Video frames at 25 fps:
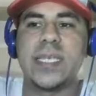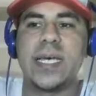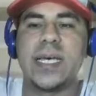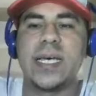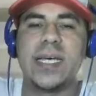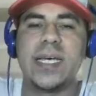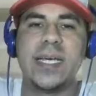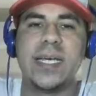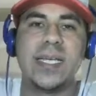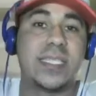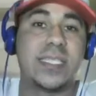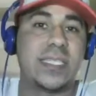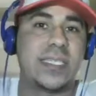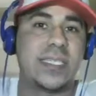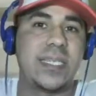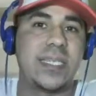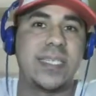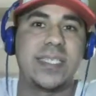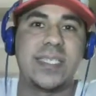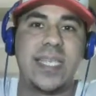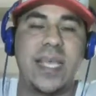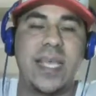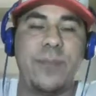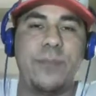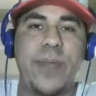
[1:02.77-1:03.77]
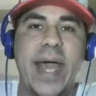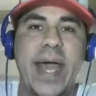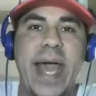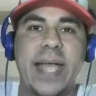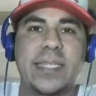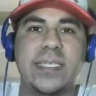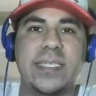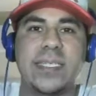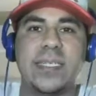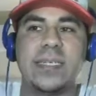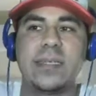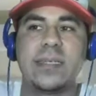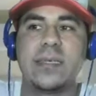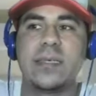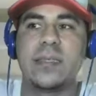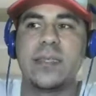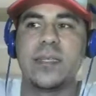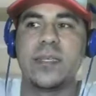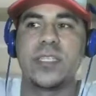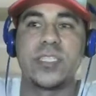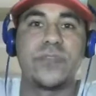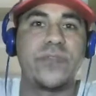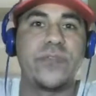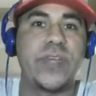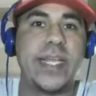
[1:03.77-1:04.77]
It's impacting.
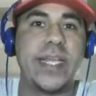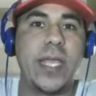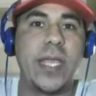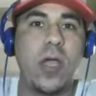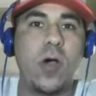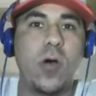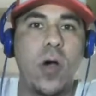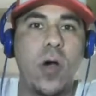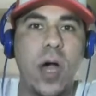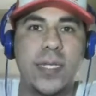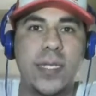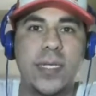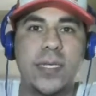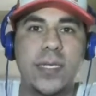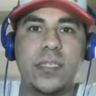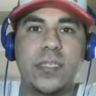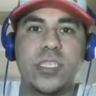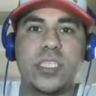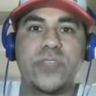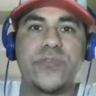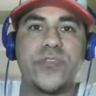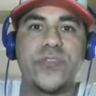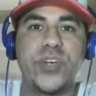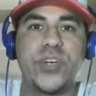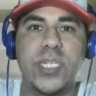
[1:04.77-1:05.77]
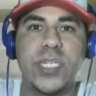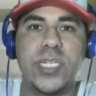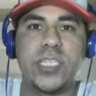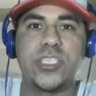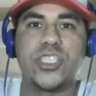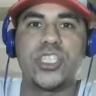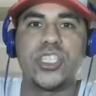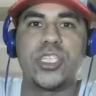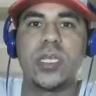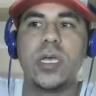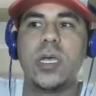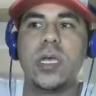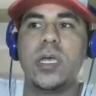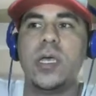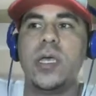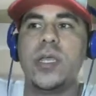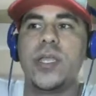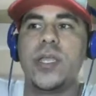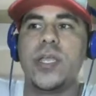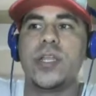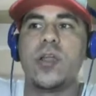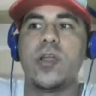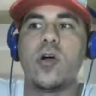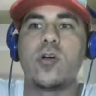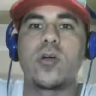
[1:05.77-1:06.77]
There's video on it. There's footage,
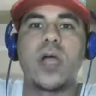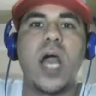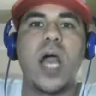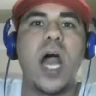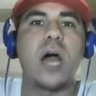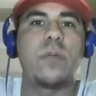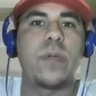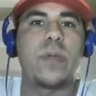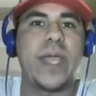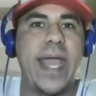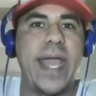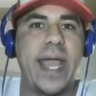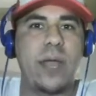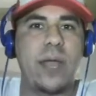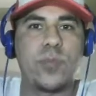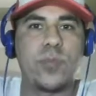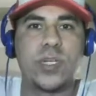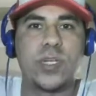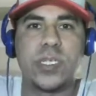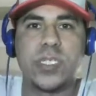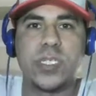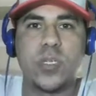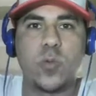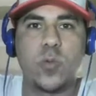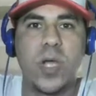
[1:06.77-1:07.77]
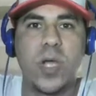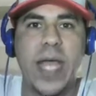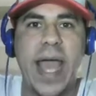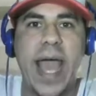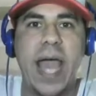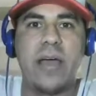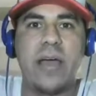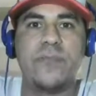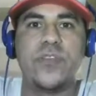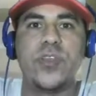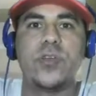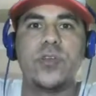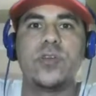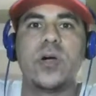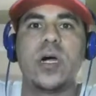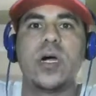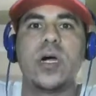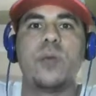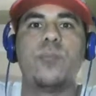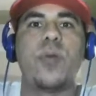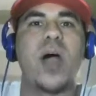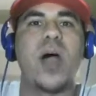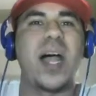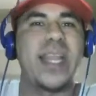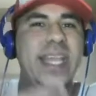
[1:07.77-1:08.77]
cop cameras or what have you,
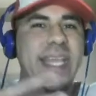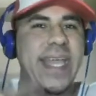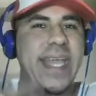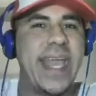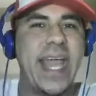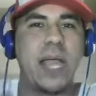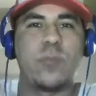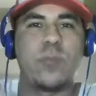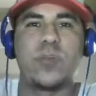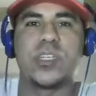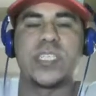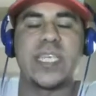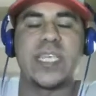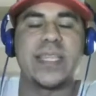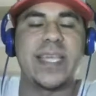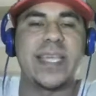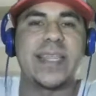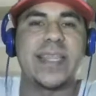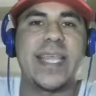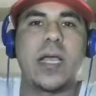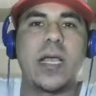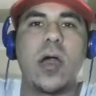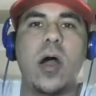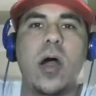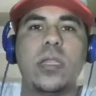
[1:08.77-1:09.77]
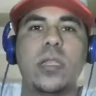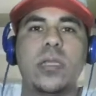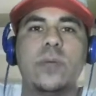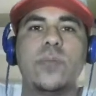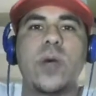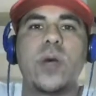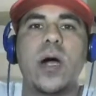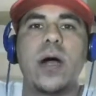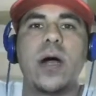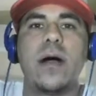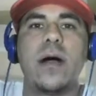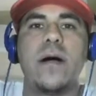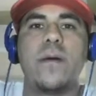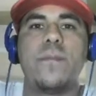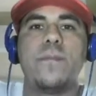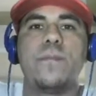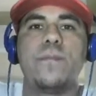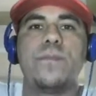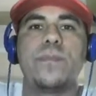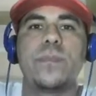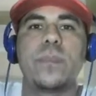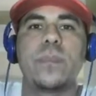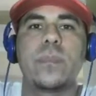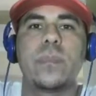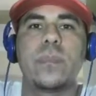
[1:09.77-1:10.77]
body cameras, I think they call them,
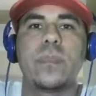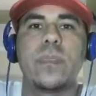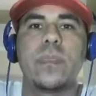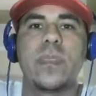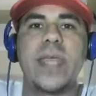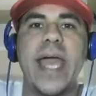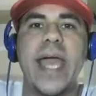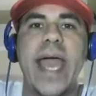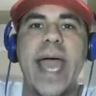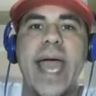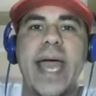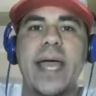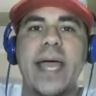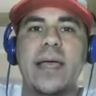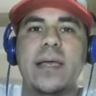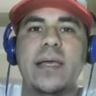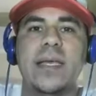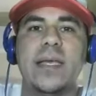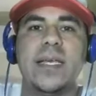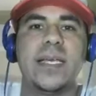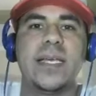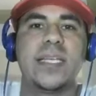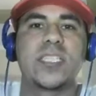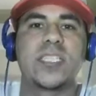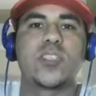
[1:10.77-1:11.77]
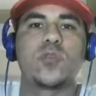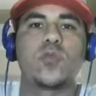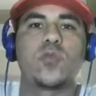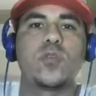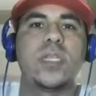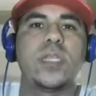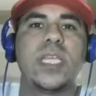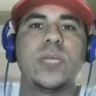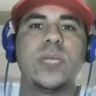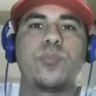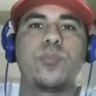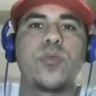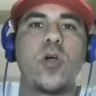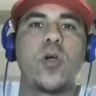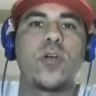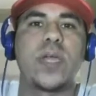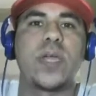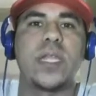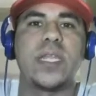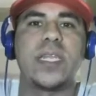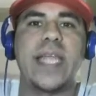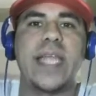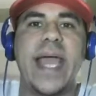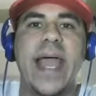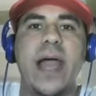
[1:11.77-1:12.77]
that it's really
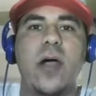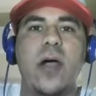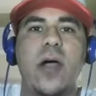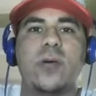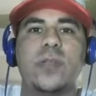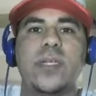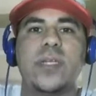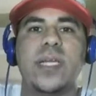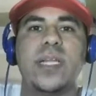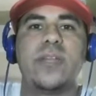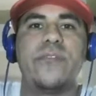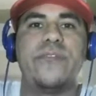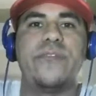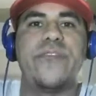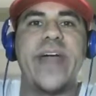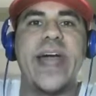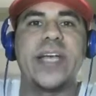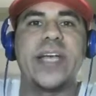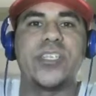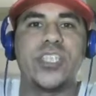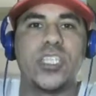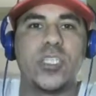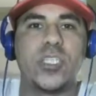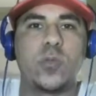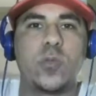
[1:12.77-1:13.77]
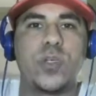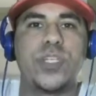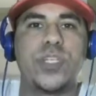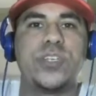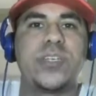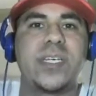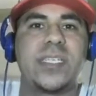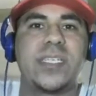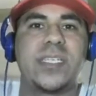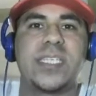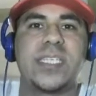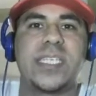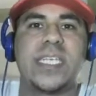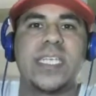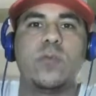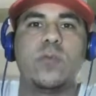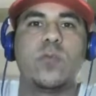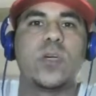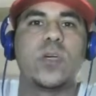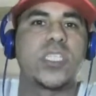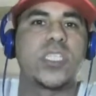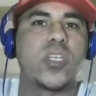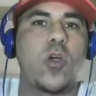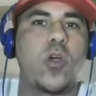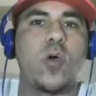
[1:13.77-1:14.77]
broken down in a fashion where you can see
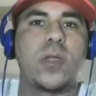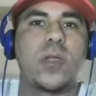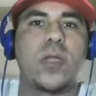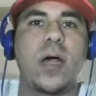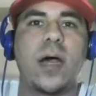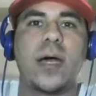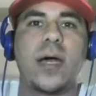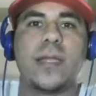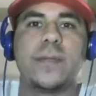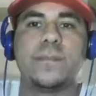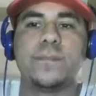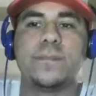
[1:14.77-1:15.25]
what's going on.